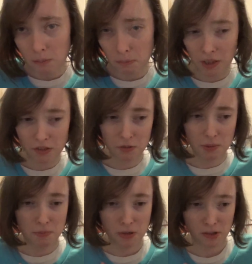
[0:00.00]
but that's just my
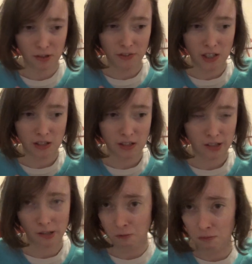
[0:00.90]
personal feeling
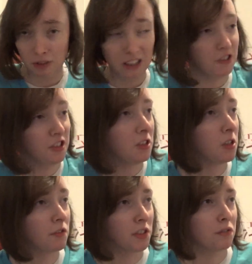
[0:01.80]
so let's just get
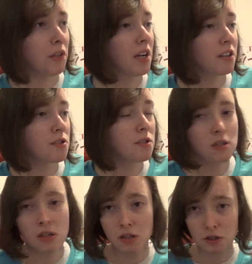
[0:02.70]
on with this reaction
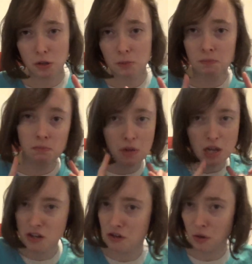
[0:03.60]
so
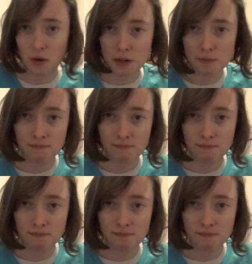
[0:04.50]
enjoy